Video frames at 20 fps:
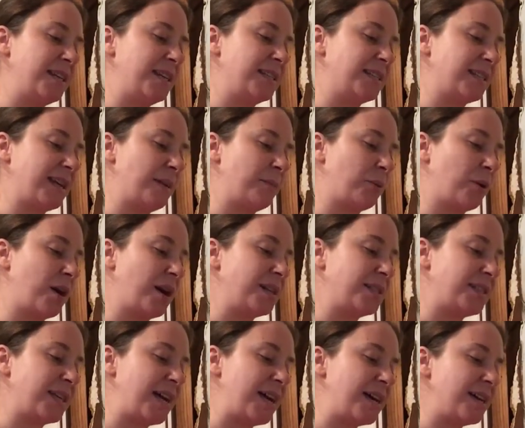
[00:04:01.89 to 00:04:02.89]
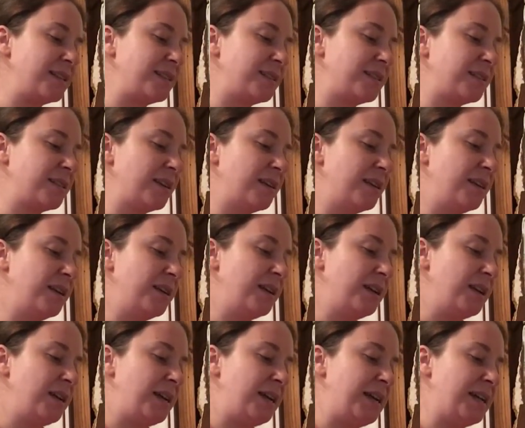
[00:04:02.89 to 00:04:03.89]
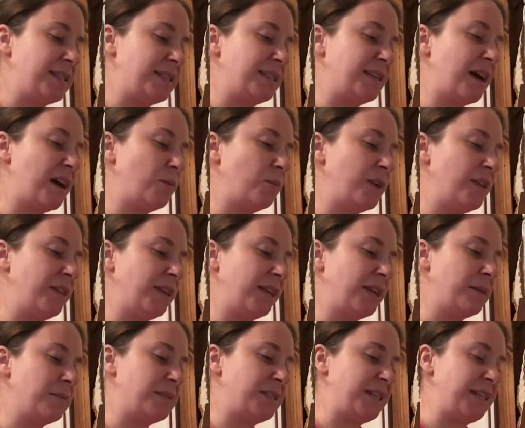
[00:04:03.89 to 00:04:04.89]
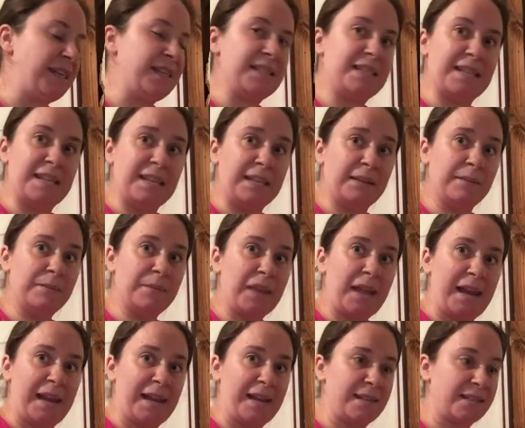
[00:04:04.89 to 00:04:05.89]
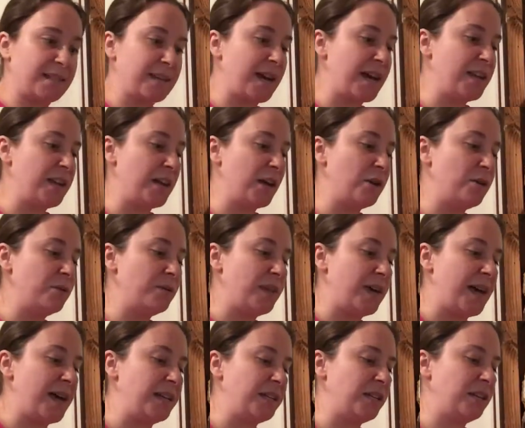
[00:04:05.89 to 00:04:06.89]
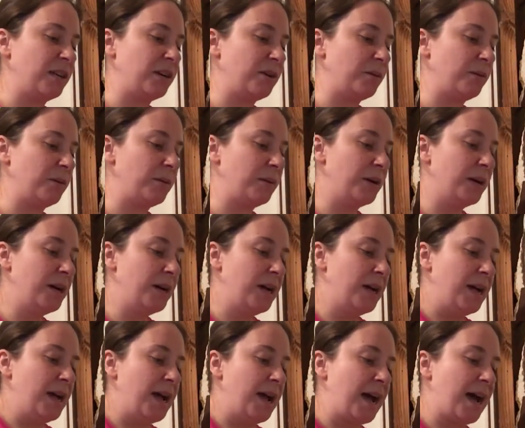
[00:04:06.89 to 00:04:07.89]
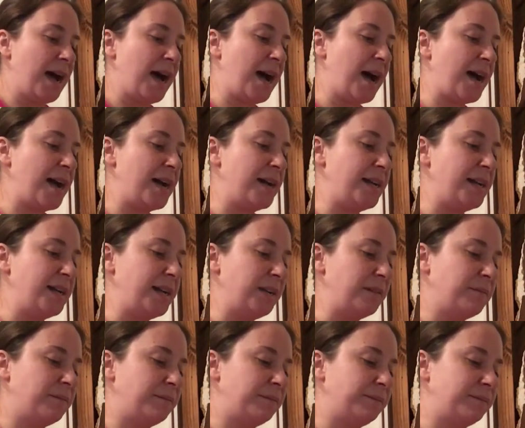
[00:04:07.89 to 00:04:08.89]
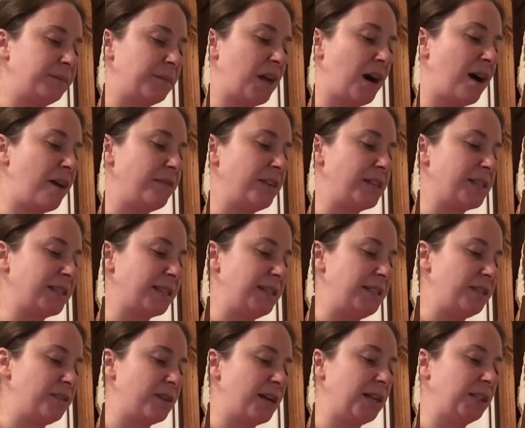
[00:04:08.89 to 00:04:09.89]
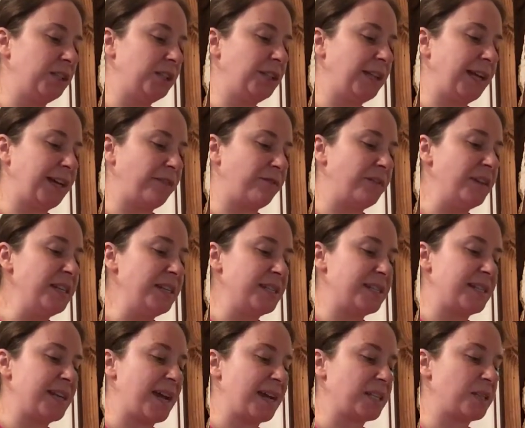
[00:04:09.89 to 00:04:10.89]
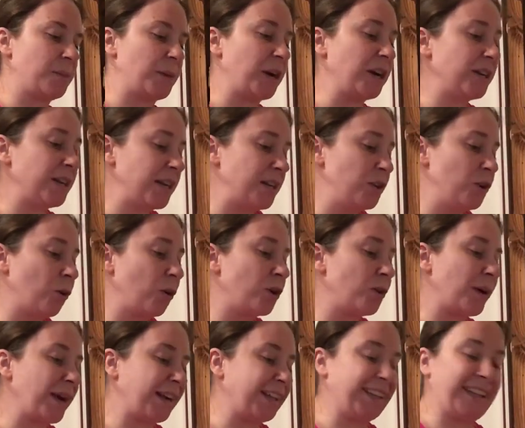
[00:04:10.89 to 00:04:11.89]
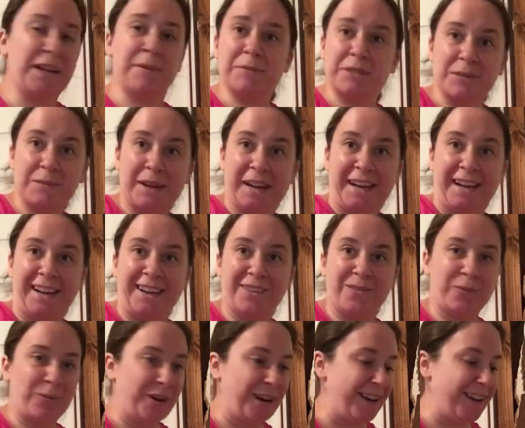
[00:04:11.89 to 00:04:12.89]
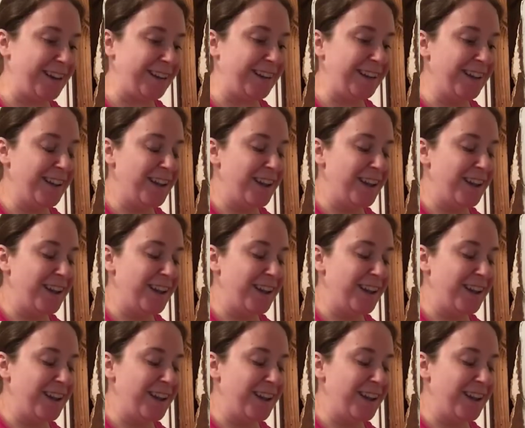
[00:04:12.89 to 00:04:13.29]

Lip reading: It's a process. It's not one that comes easy. And I know that, I obviously do not look like a fitness expert, nor do I claim to be one.